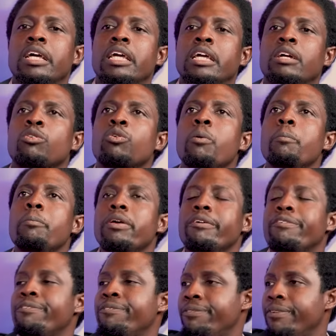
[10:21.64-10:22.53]
it won't be
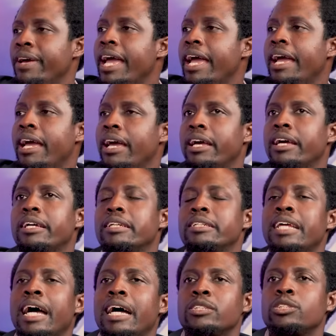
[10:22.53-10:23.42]
fair
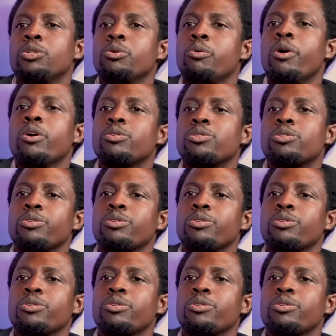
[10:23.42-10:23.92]
that you want